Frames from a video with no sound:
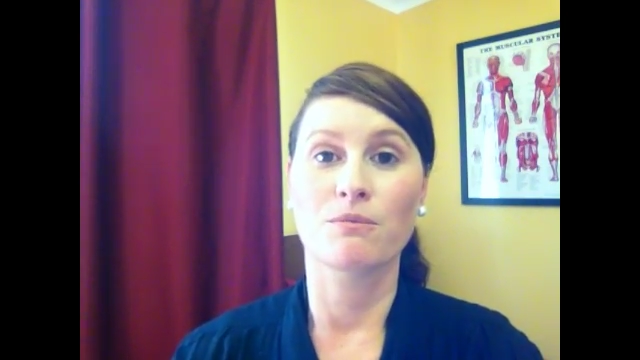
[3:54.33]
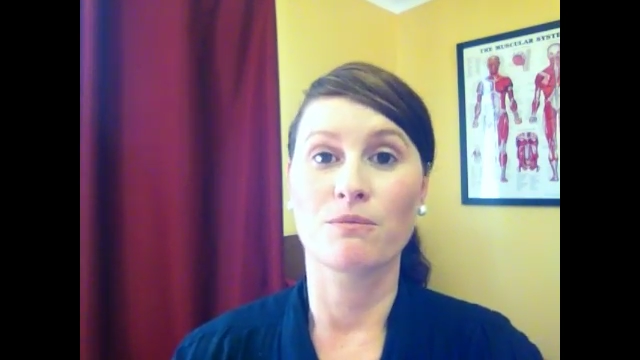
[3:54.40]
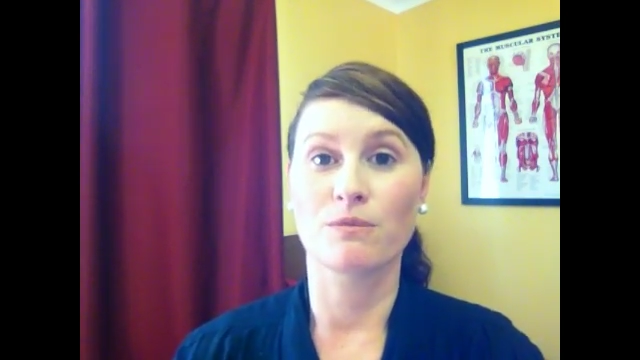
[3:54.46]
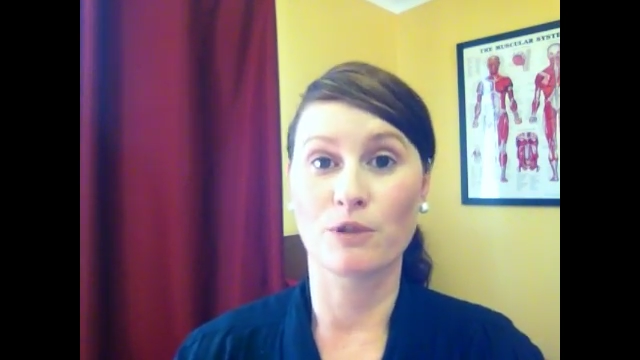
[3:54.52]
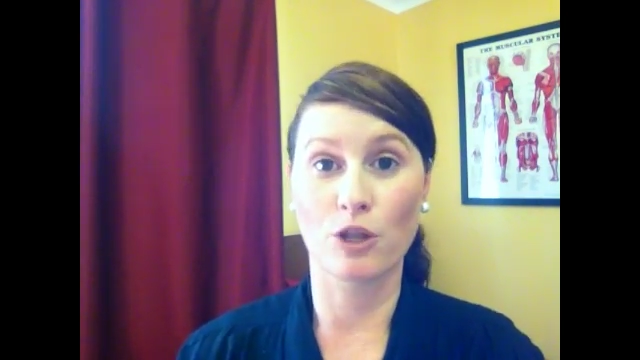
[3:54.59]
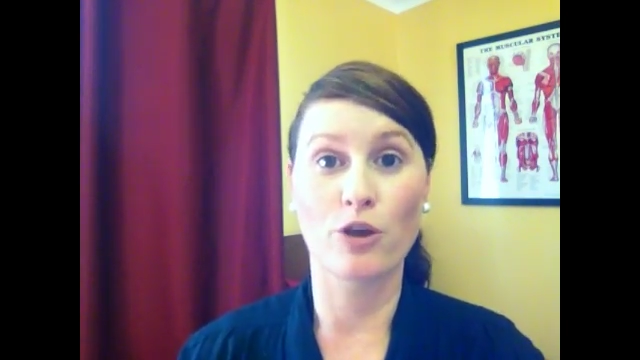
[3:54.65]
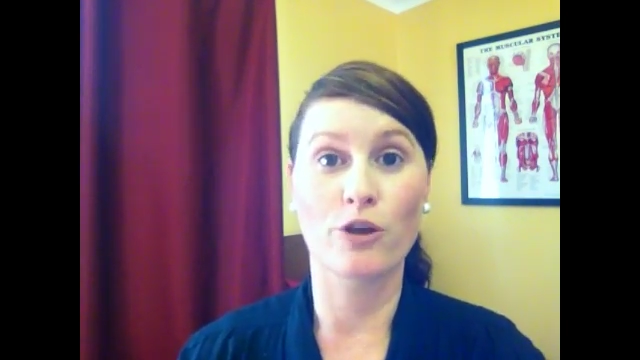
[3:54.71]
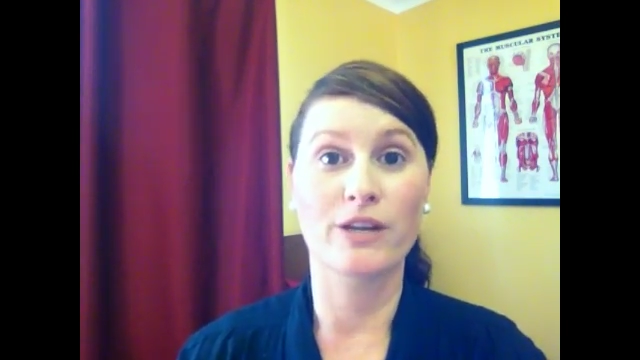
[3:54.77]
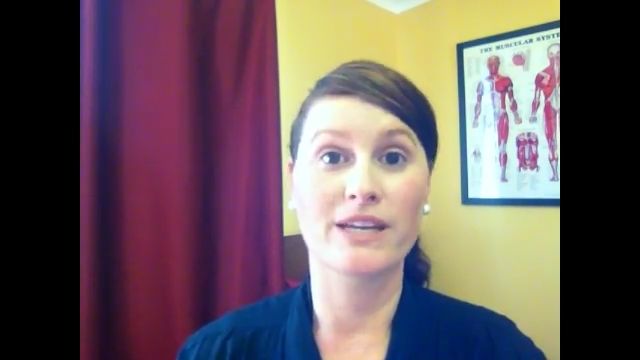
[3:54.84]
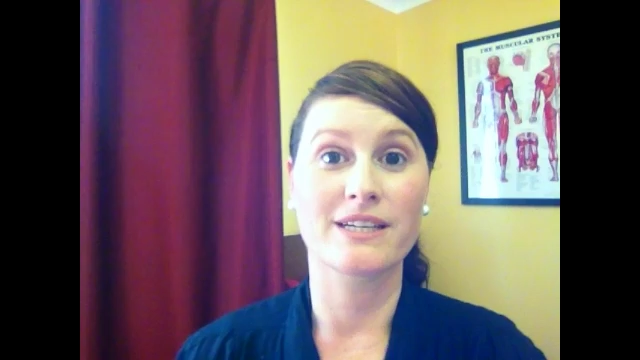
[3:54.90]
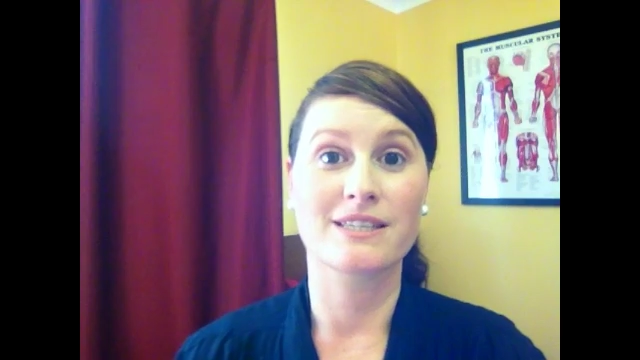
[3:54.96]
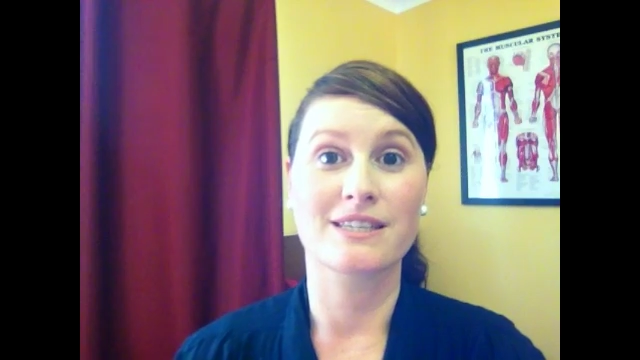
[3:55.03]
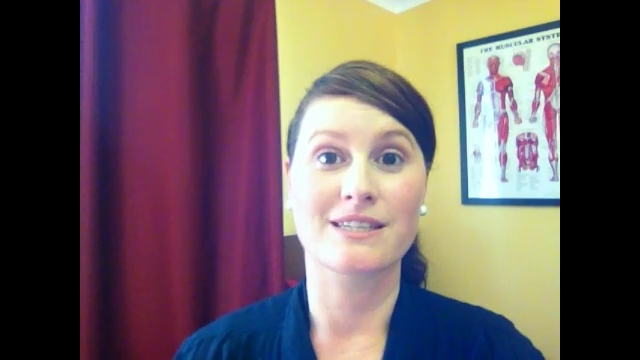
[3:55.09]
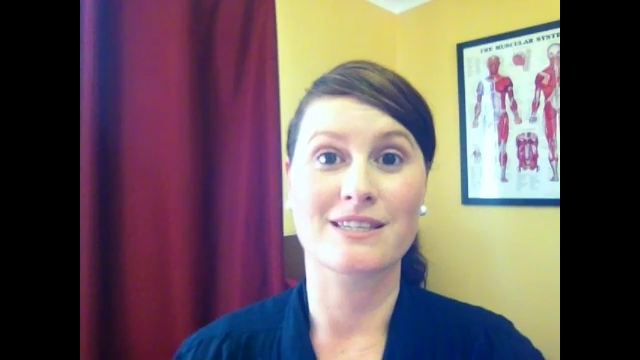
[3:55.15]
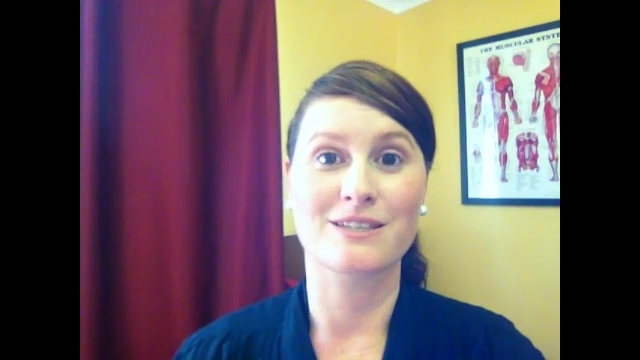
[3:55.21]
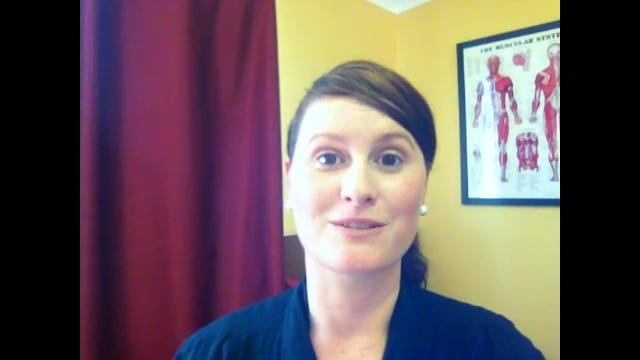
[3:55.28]
learning
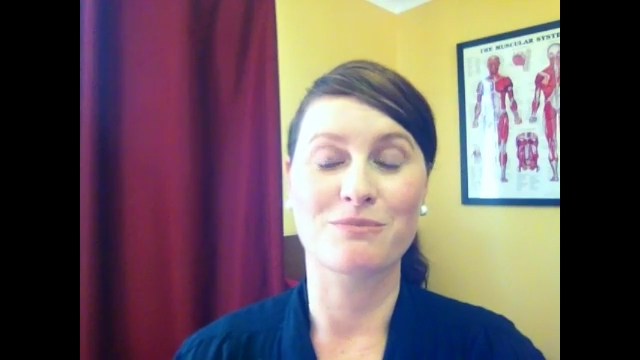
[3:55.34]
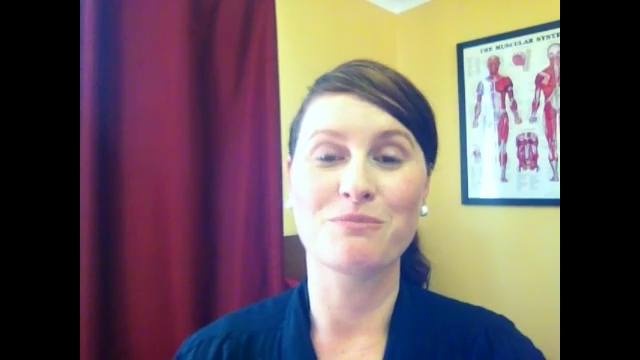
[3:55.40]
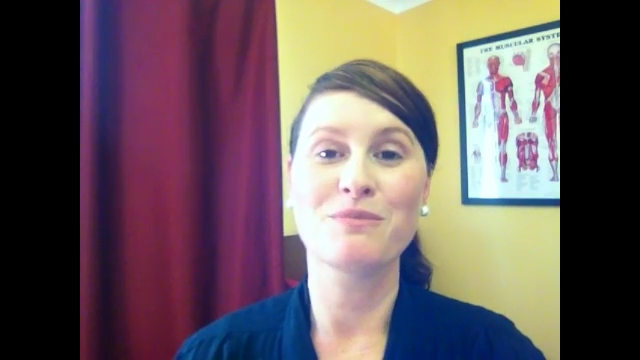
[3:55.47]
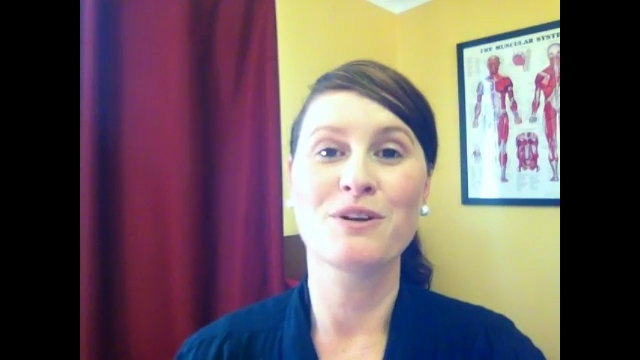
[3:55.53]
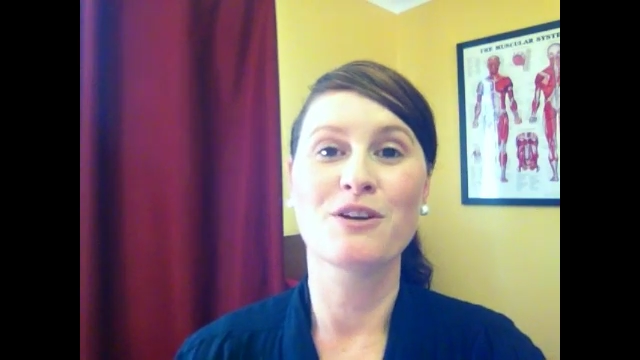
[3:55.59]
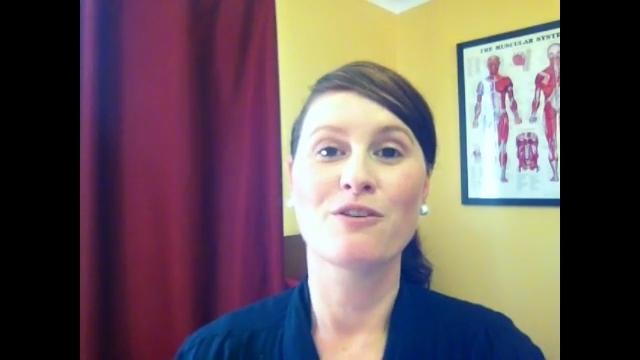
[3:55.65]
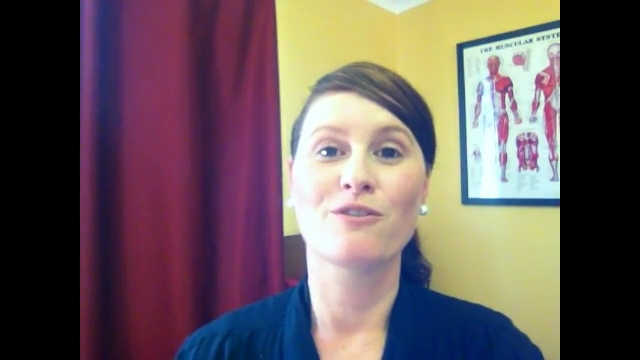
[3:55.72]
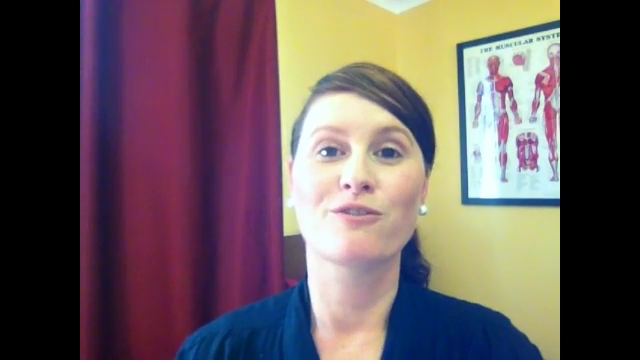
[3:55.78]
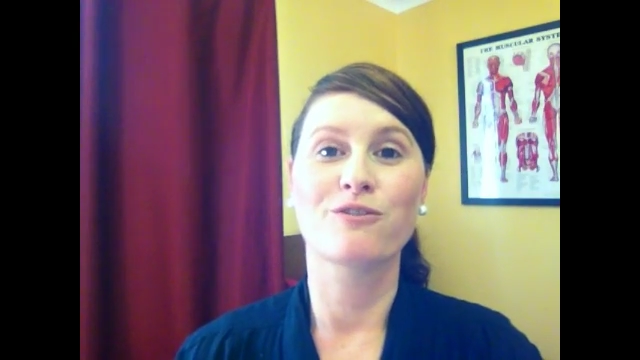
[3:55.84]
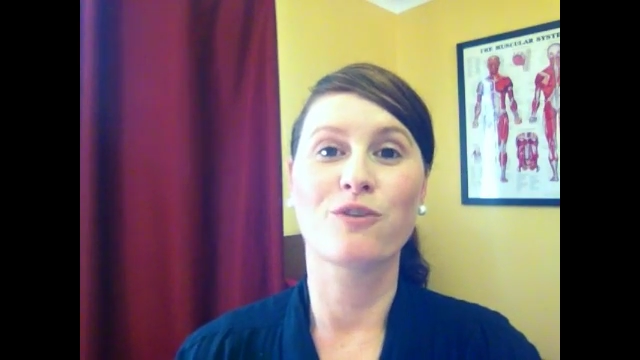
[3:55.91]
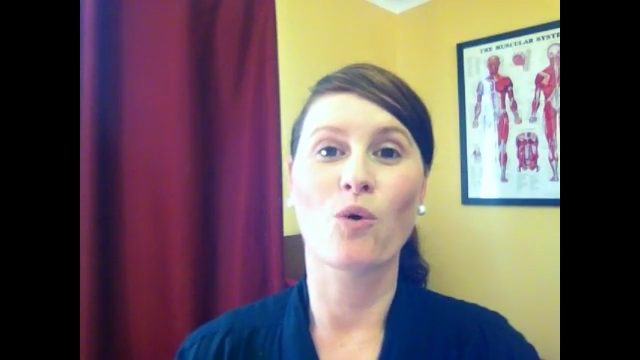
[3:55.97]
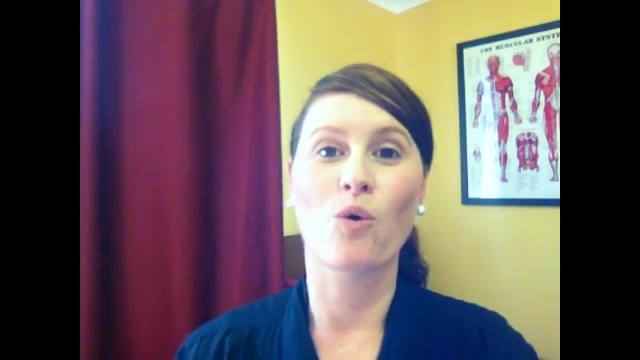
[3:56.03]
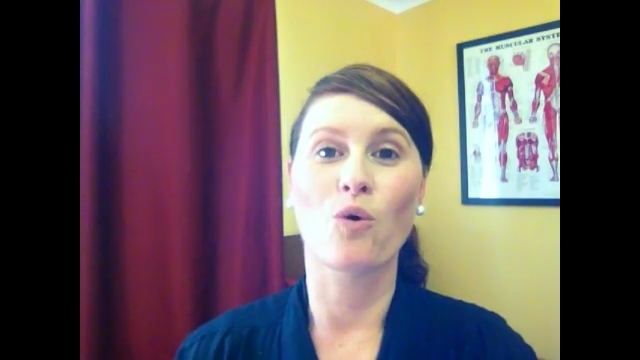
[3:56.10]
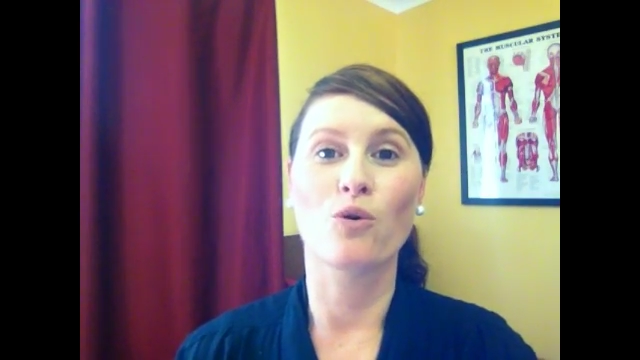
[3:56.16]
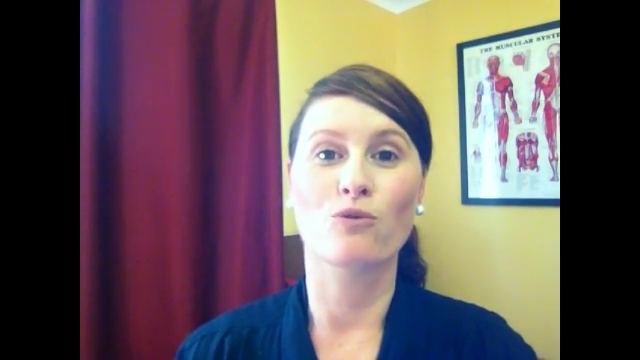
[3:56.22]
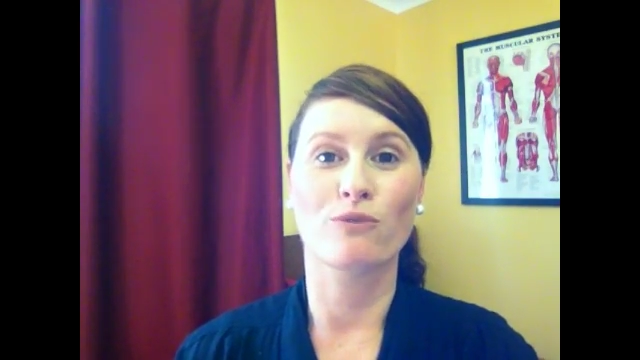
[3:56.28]
system
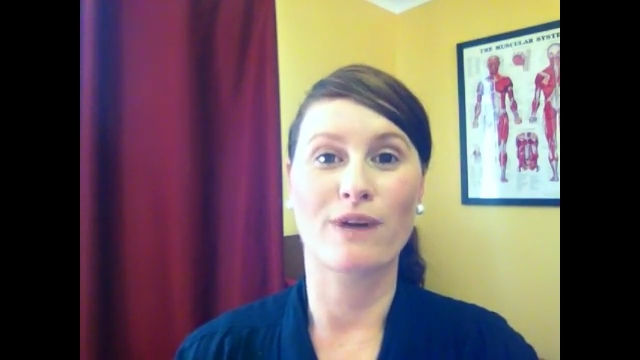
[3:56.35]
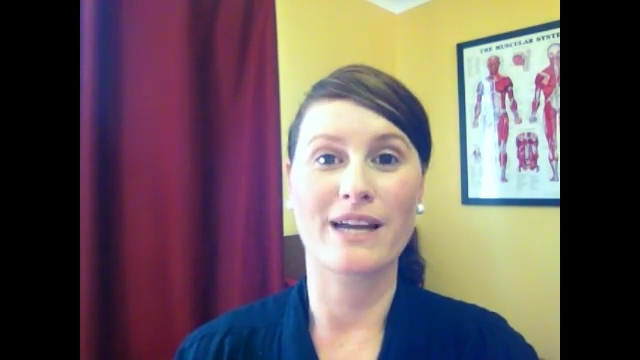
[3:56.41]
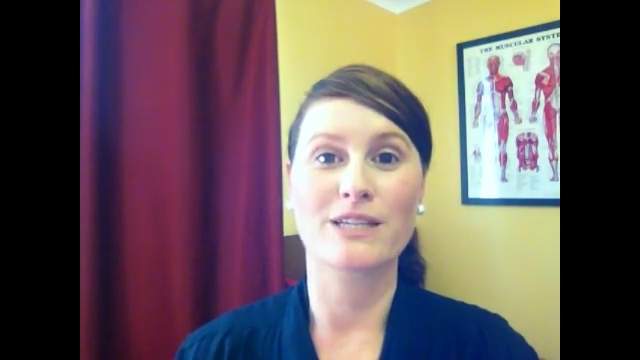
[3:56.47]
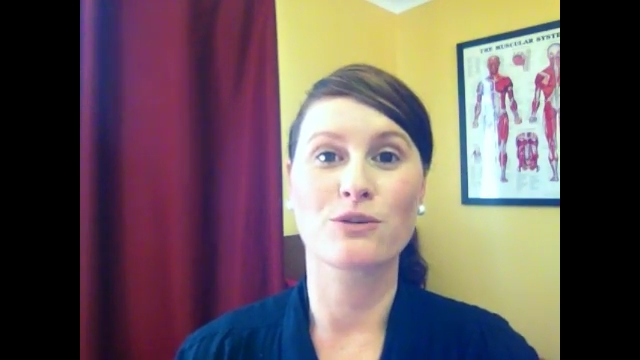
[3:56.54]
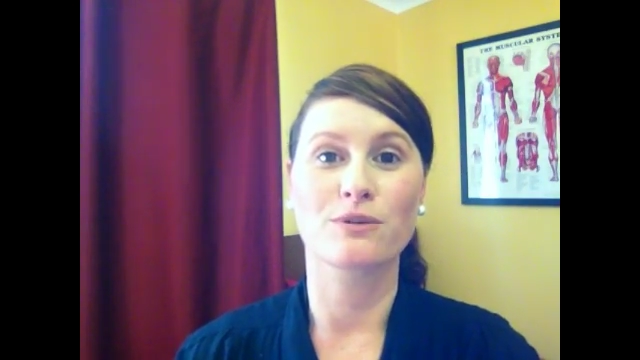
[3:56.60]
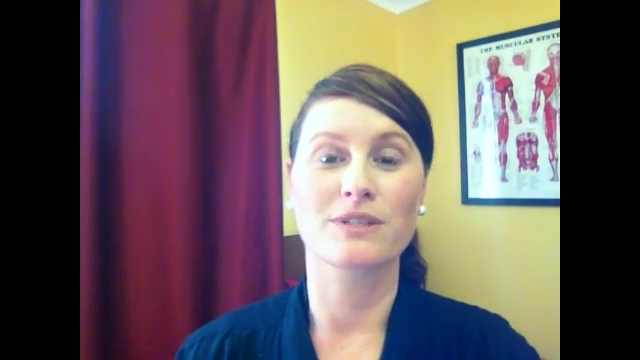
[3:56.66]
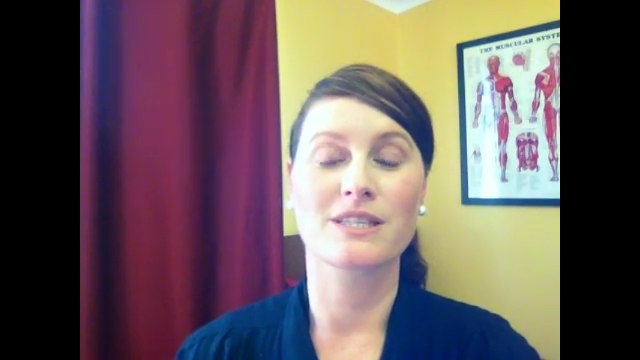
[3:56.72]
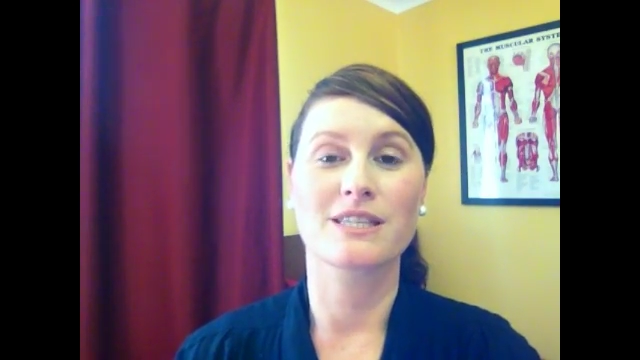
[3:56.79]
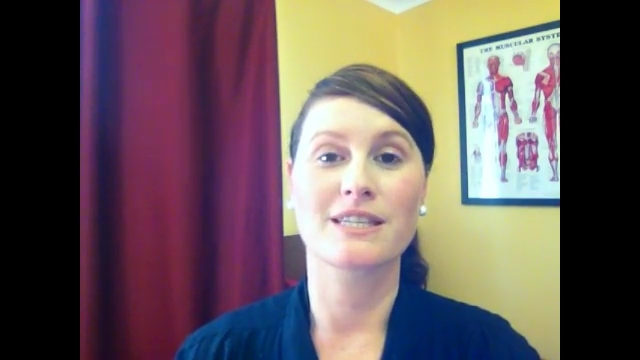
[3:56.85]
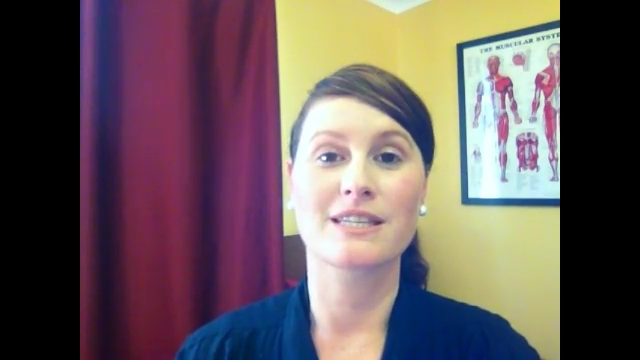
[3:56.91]
for graduates